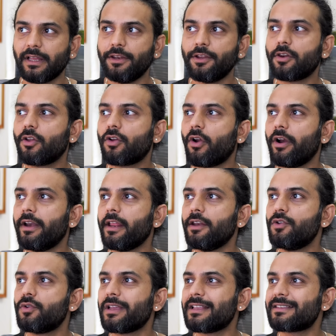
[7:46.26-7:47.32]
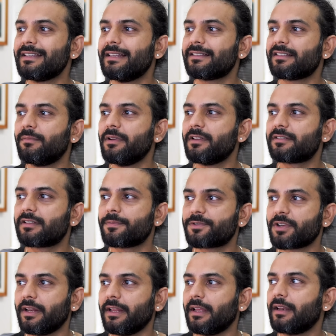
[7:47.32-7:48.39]
and you click on it and you can see there's some
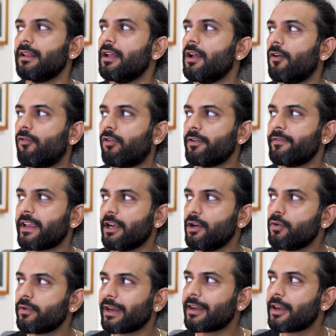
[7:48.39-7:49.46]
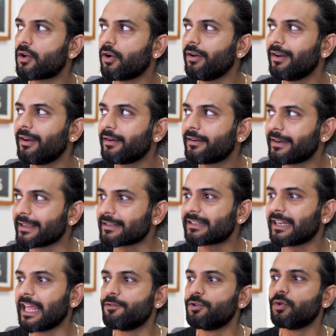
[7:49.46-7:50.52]
description here. What we can do, we can click on test live